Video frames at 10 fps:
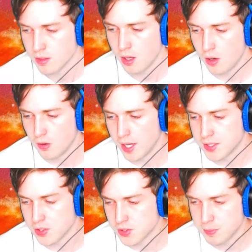Alright,
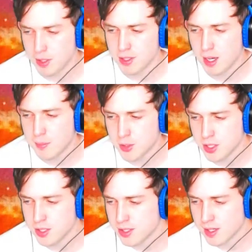so some other
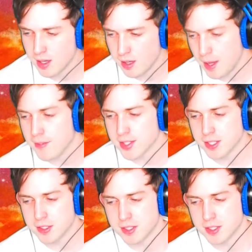options, obviously you could